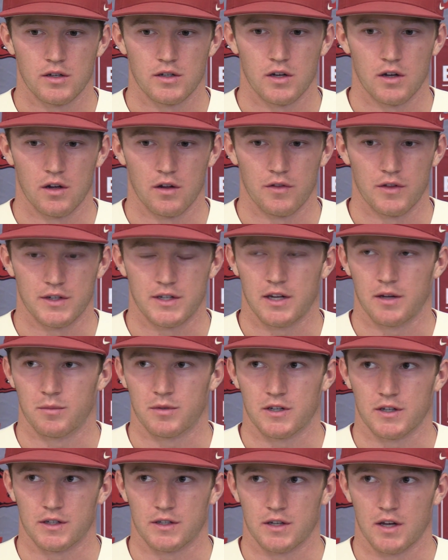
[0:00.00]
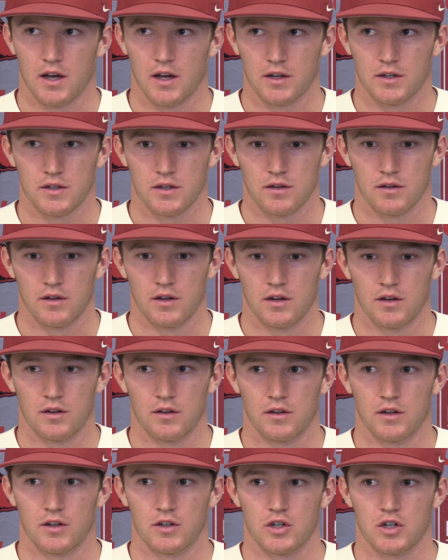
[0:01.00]
to the team's success
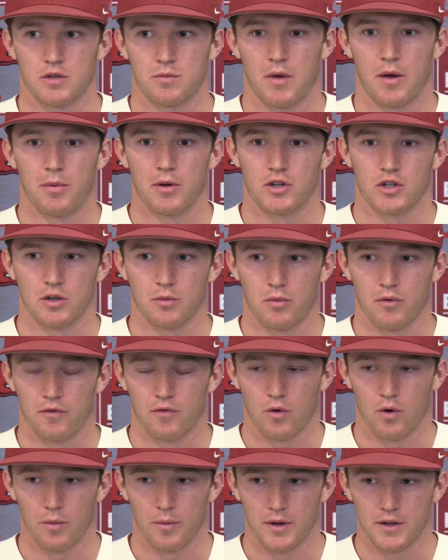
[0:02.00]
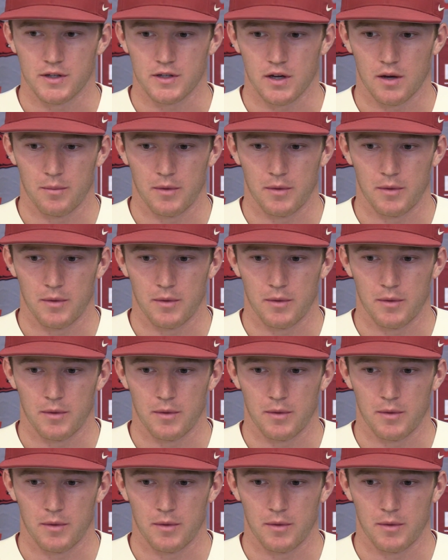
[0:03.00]
than just my pitching performance.